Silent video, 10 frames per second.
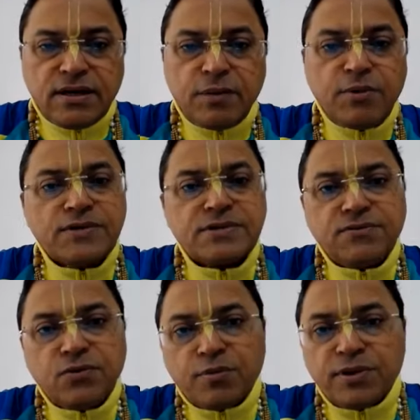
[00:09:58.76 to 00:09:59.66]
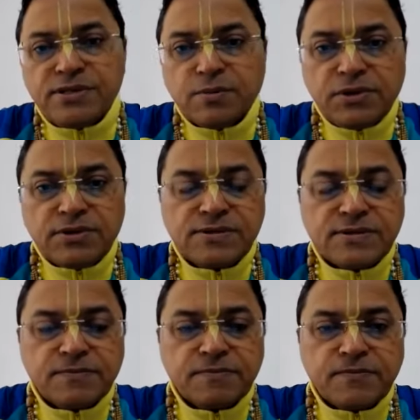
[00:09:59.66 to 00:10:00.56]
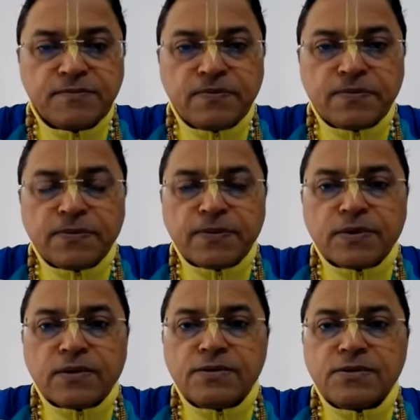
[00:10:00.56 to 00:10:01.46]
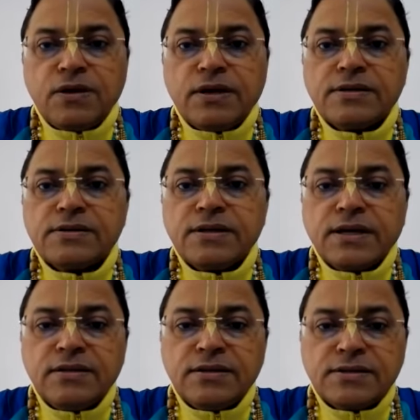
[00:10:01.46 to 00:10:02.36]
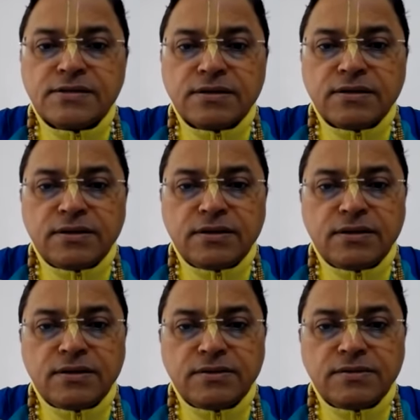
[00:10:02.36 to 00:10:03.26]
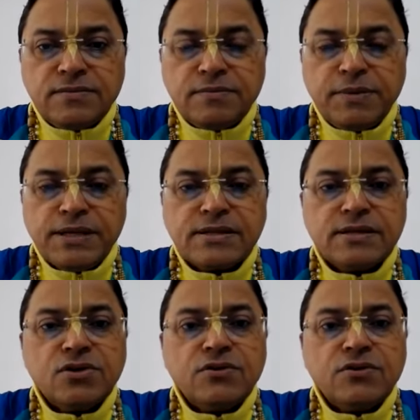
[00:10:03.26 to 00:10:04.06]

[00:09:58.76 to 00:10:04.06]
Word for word: amongst the four principles. So let us take this uh, message